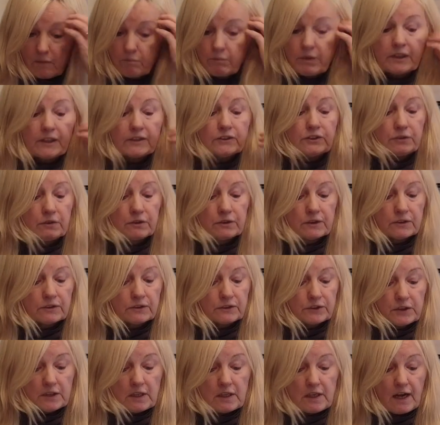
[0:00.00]
But as you can
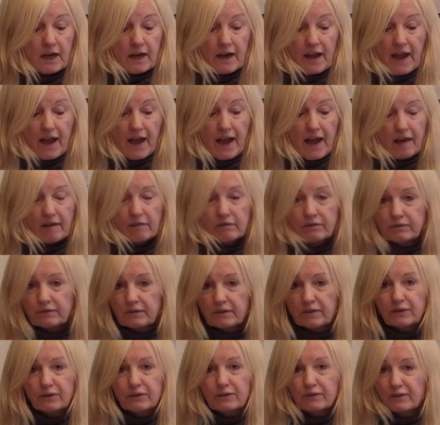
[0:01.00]
see, I have
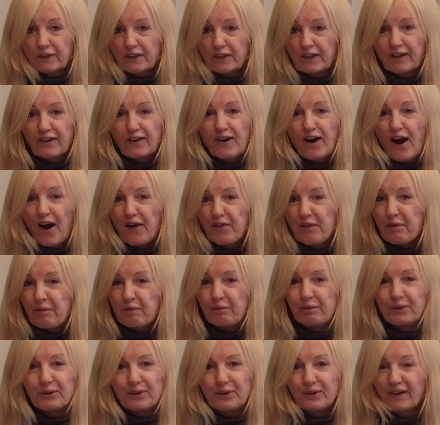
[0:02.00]
literally gone
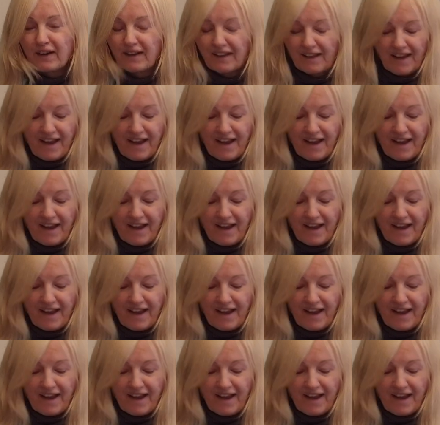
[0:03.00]
through.